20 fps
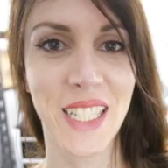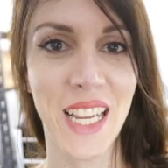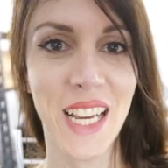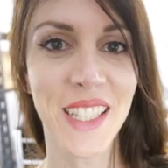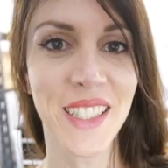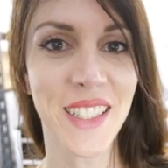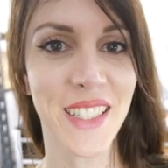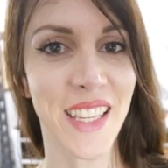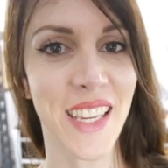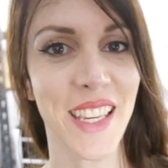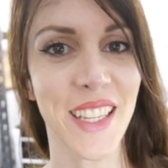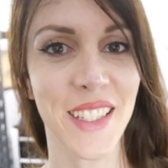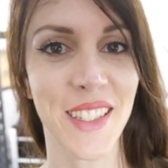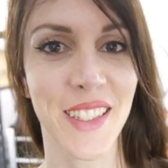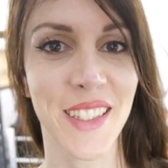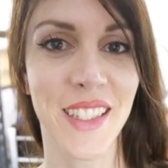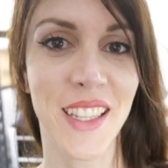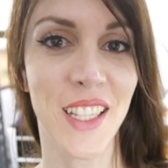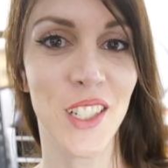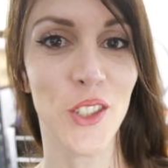
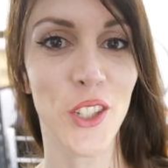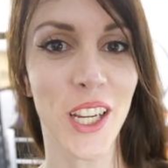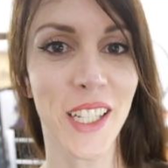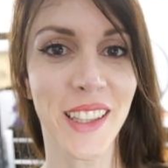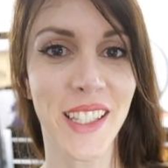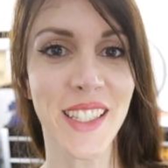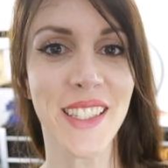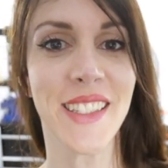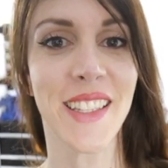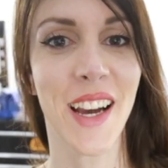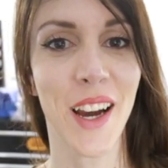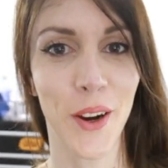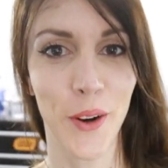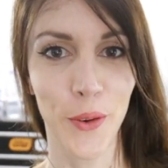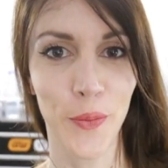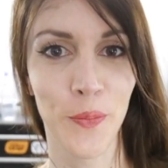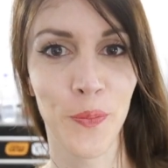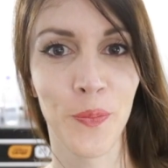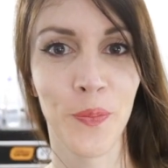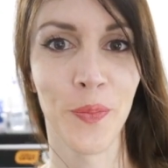Denskis, and check this
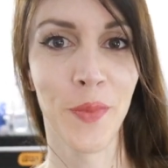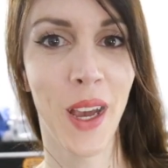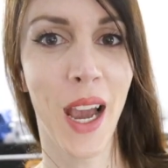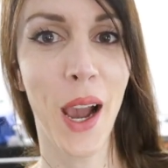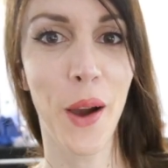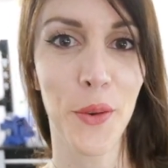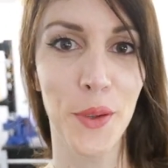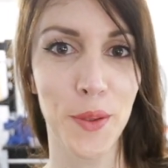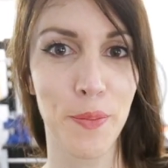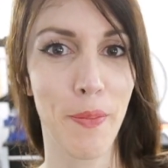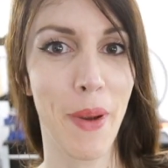out. I was